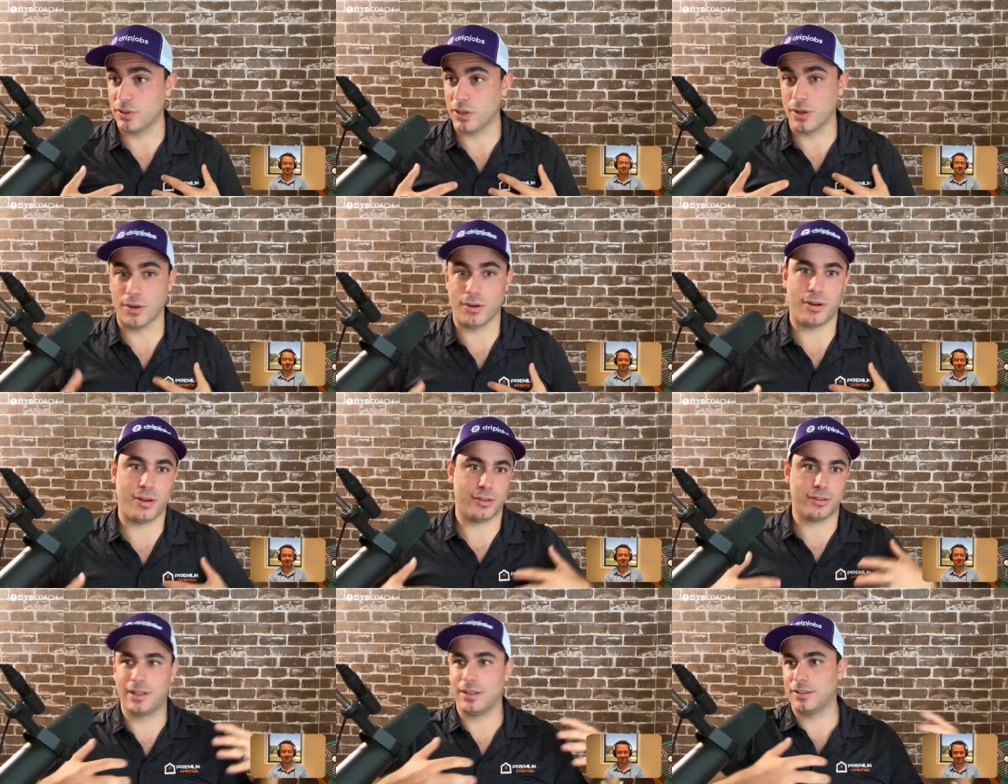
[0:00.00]
You know, oh,
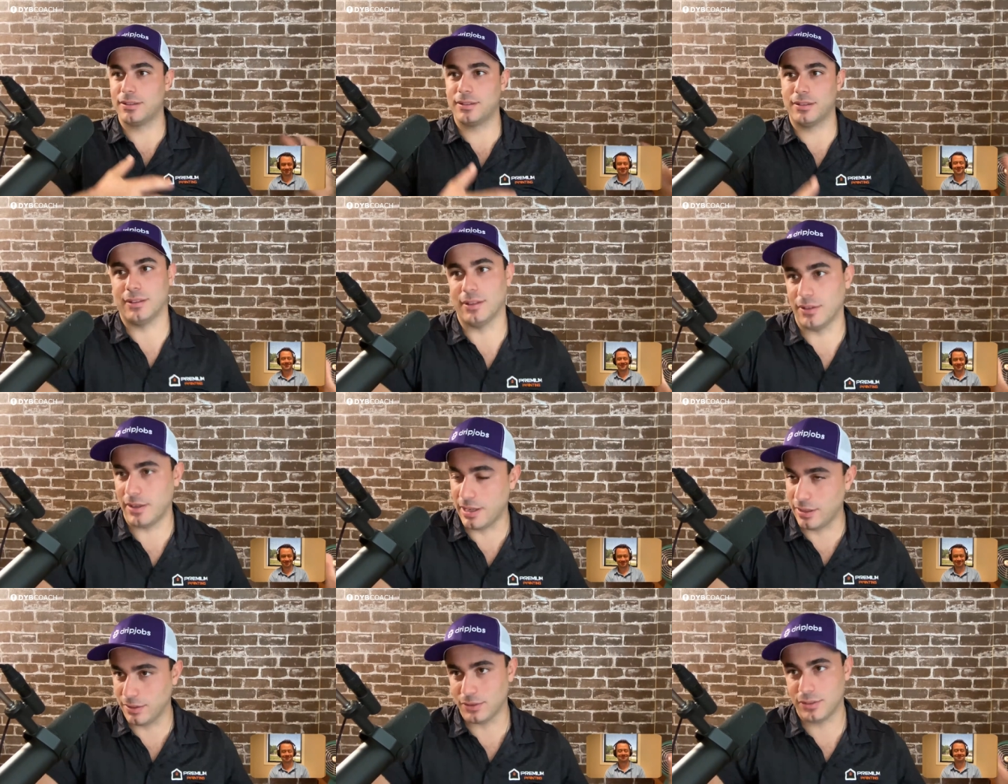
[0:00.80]
mm-hmm. I got to, you know,
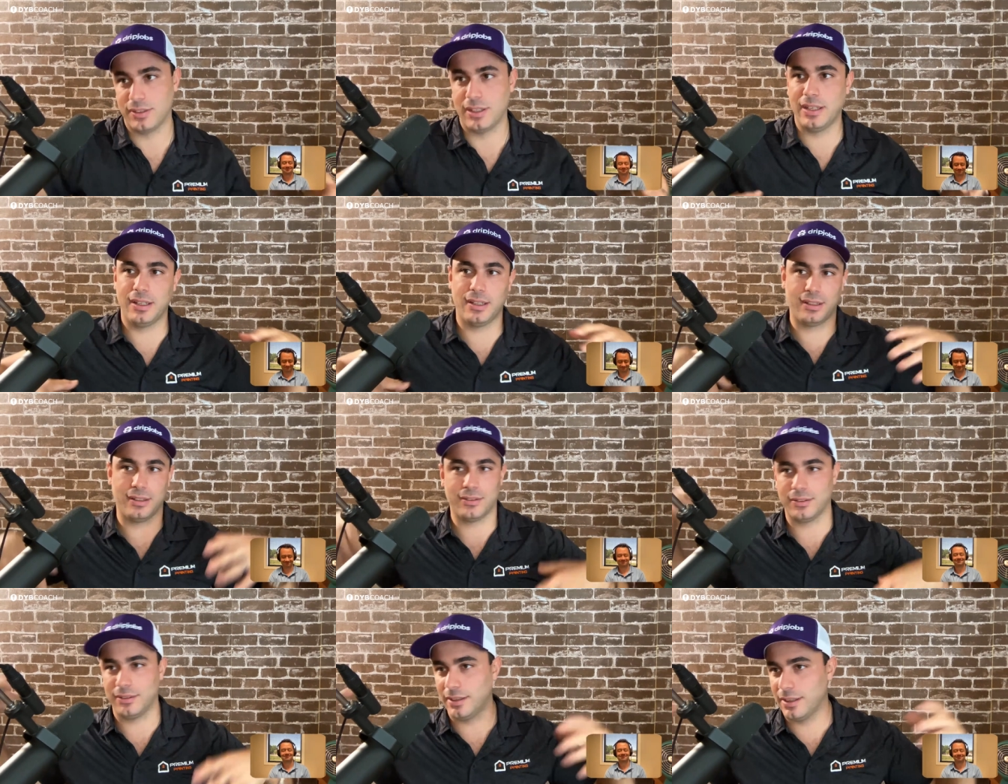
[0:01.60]
LLC
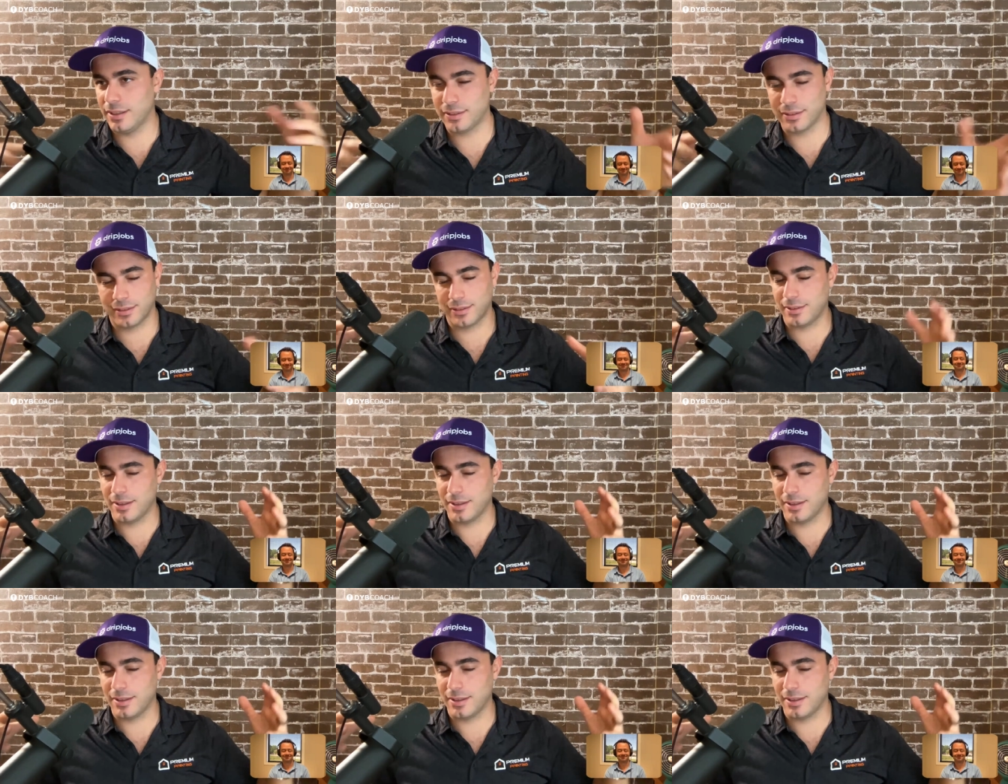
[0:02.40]
and all this, and